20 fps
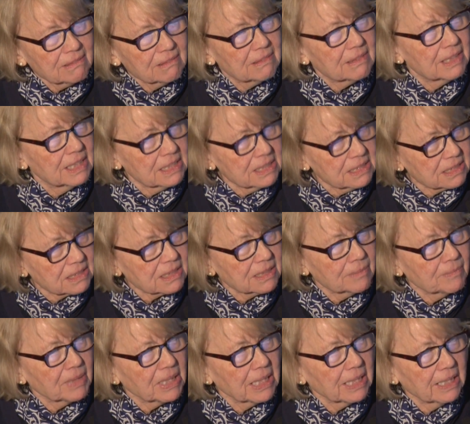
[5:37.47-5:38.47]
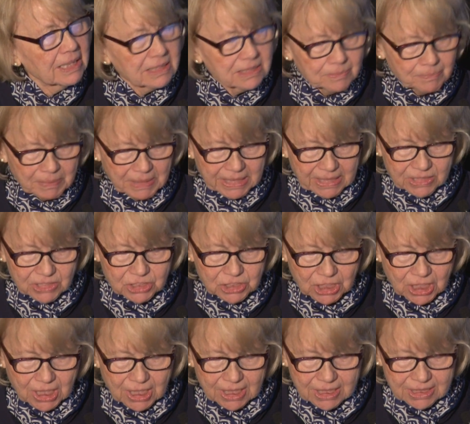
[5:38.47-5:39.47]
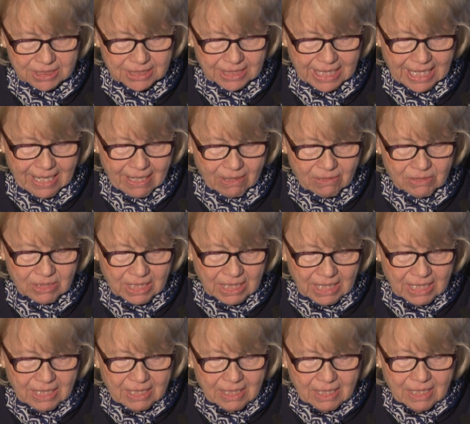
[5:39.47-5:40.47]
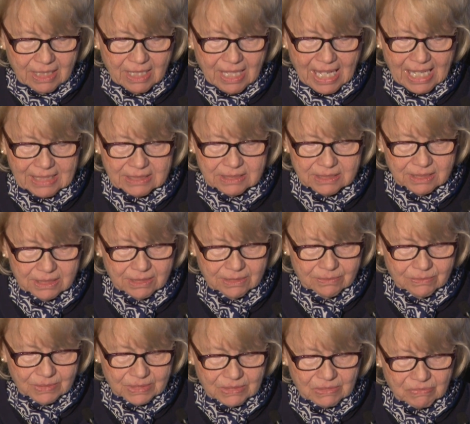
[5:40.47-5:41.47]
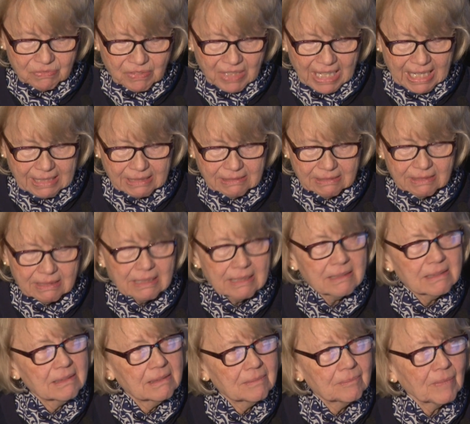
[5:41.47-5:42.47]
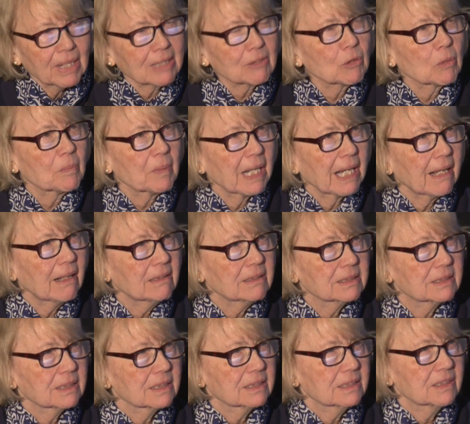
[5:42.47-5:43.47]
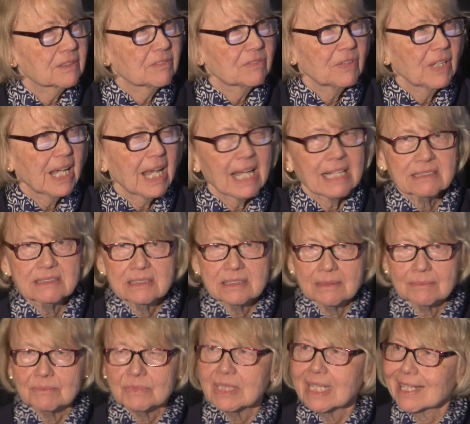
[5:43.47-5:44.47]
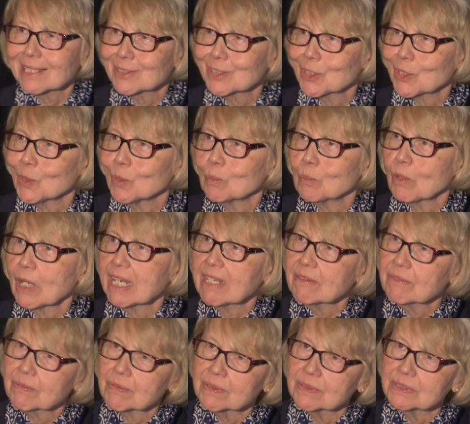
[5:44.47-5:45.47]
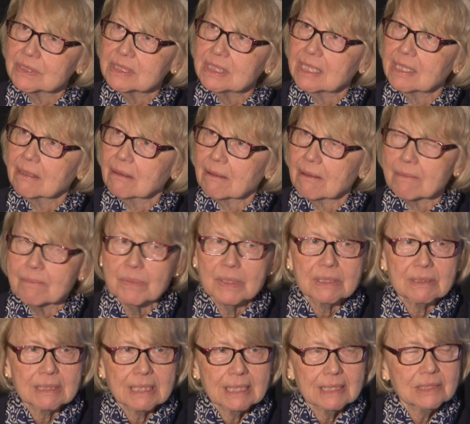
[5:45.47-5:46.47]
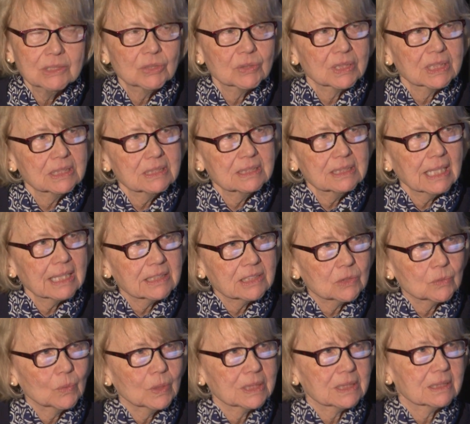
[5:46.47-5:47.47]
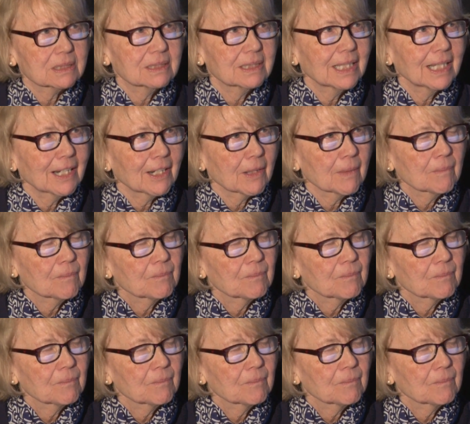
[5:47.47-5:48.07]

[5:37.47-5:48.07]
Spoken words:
this committee is being charged now has to do with the fact that microbiologists have had some technical breakthroughs in our ability to assess what's there.